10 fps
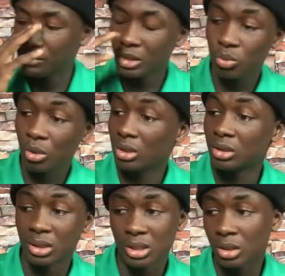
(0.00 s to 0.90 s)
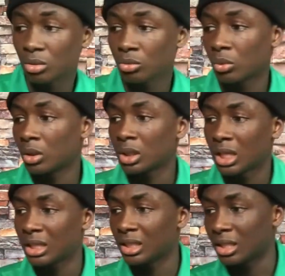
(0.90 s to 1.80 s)
this one is a good one,
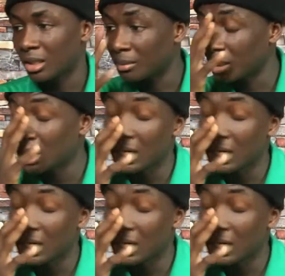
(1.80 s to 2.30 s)
and um